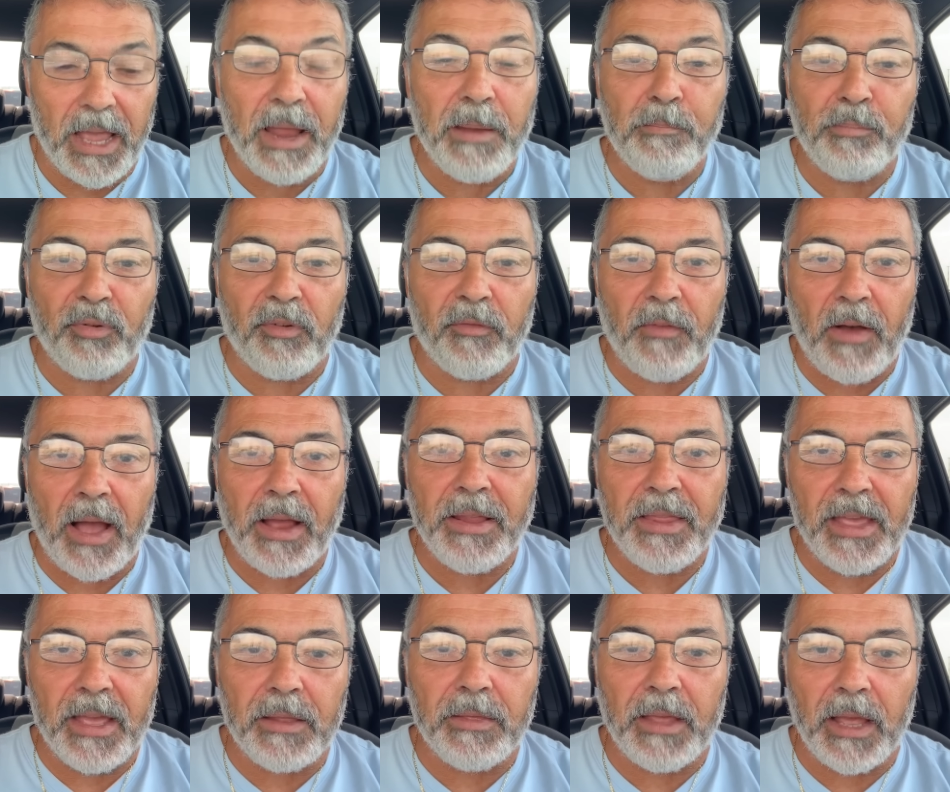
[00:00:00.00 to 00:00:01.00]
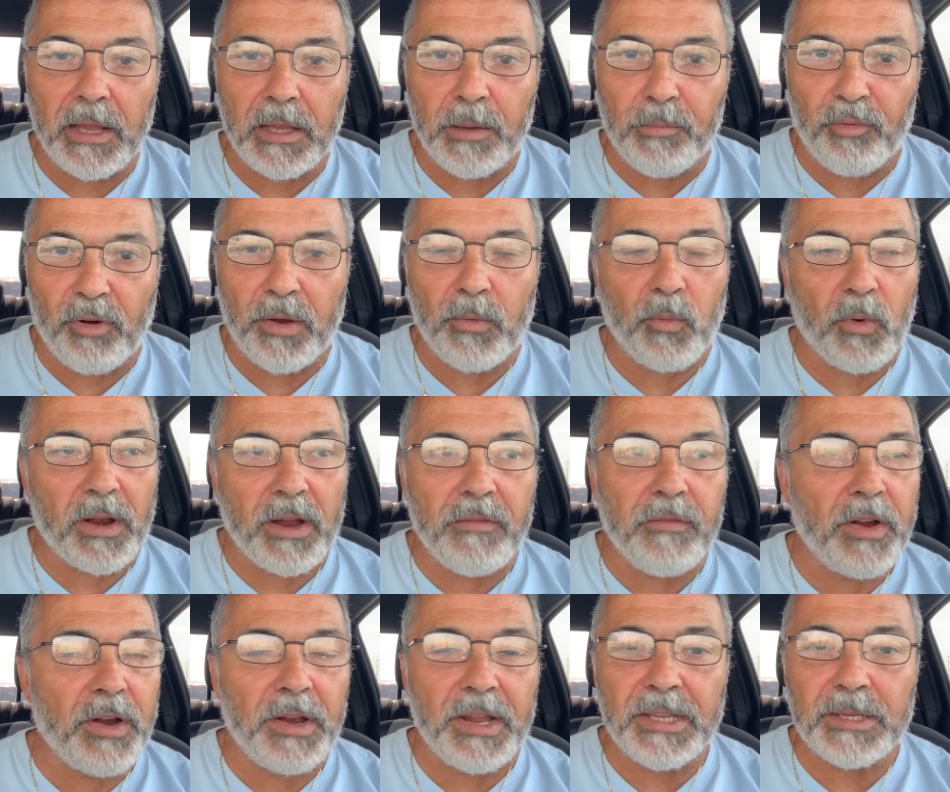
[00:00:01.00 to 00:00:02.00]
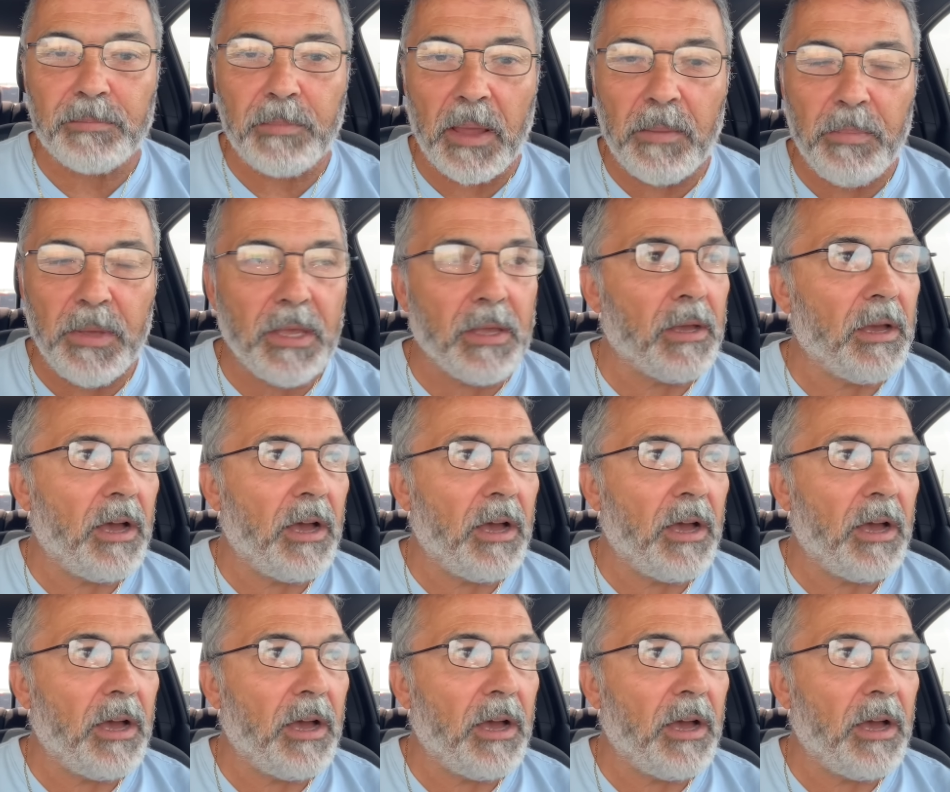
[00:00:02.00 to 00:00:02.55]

and provide their daily bread, whatever it is may be